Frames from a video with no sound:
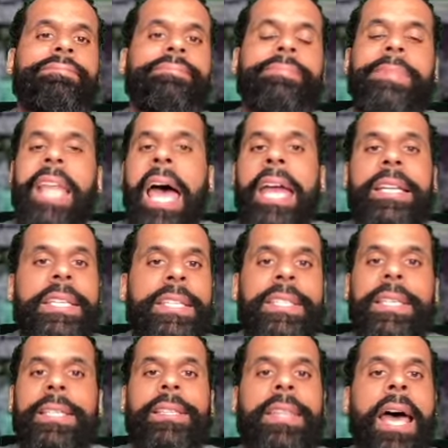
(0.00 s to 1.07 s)

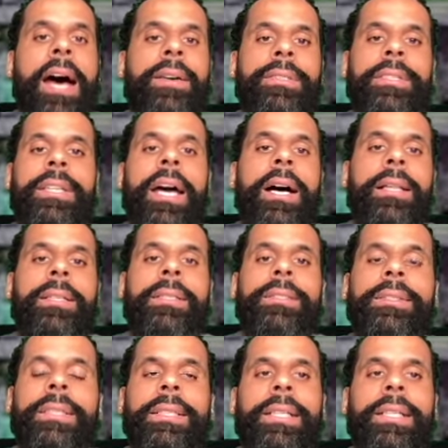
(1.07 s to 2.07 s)
$96,000.